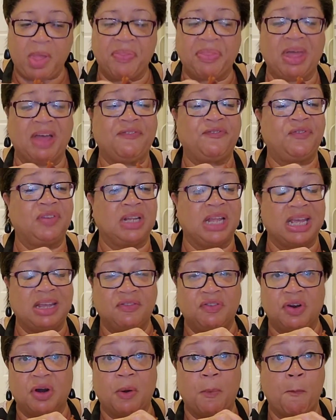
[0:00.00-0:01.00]
That
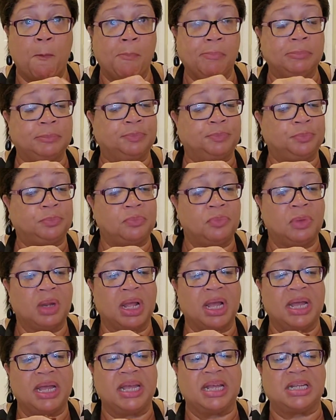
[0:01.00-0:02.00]
flavor
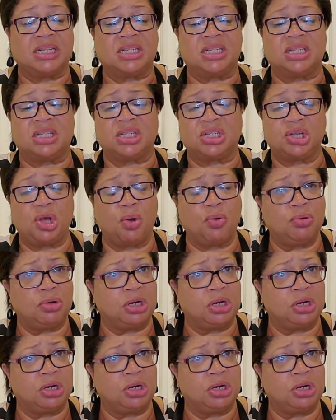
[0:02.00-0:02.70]
is so